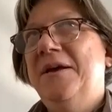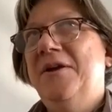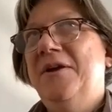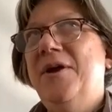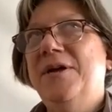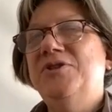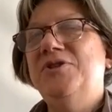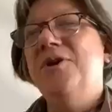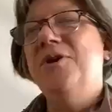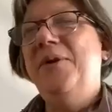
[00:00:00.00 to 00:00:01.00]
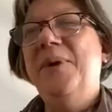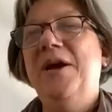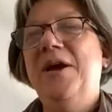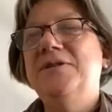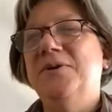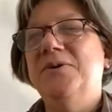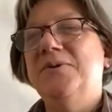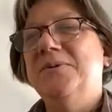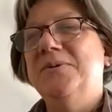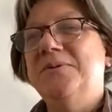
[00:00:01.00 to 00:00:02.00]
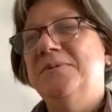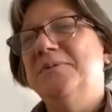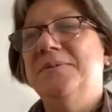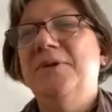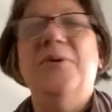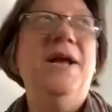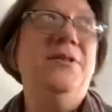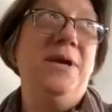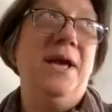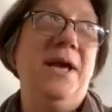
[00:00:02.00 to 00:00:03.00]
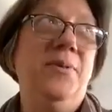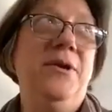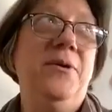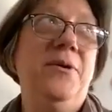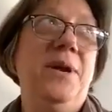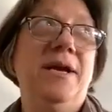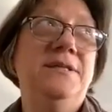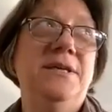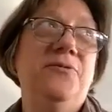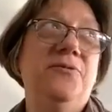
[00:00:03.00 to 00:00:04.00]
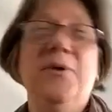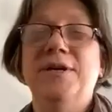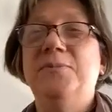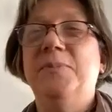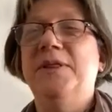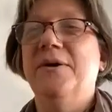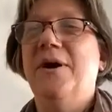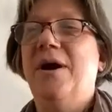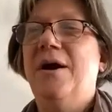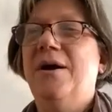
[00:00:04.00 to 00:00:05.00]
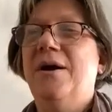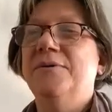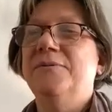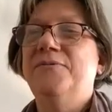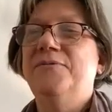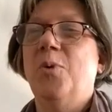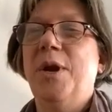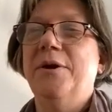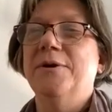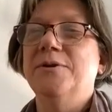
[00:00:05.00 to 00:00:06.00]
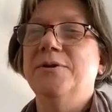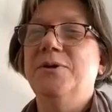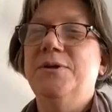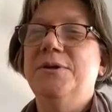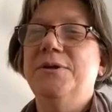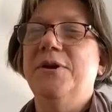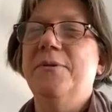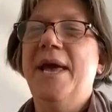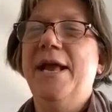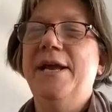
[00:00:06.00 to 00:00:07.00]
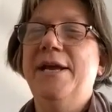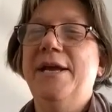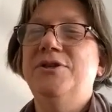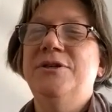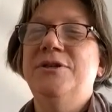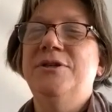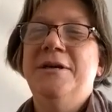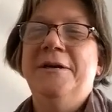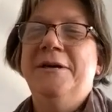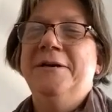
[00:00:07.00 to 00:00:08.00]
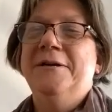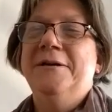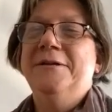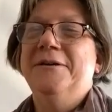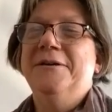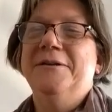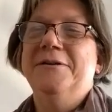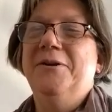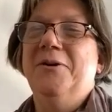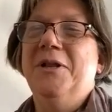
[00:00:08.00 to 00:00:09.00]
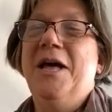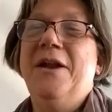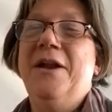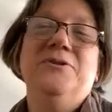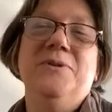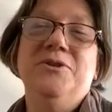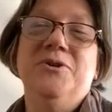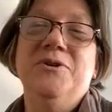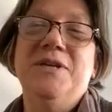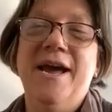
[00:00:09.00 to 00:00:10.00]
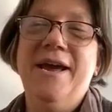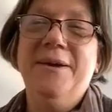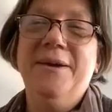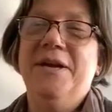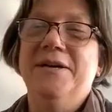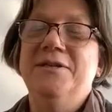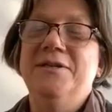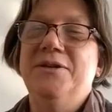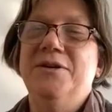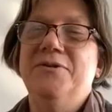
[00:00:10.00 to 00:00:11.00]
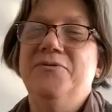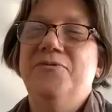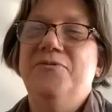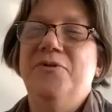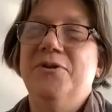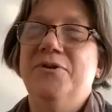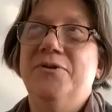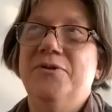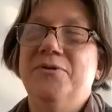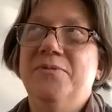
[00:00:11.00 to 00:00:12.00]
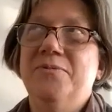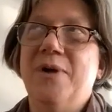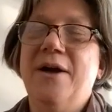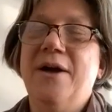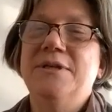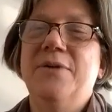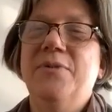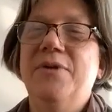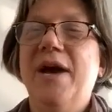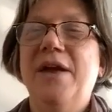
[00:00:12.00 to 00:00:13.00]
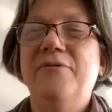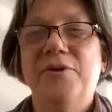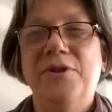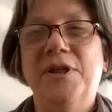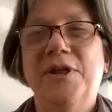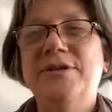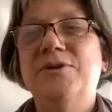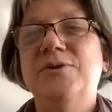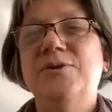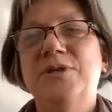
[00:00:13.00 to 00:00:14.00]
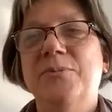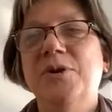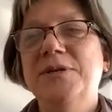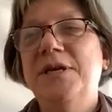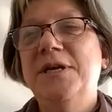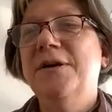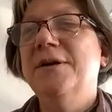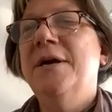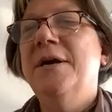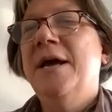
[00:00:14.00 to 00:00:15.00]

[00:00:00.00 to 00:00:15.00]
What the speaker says: you know, here in Germany, we also, you know, I look out the window and I see forests, but they're all 40 years old. They're managed. You know, a lot of the trees are dying because of the droughts that we've had for the last 2 summers here.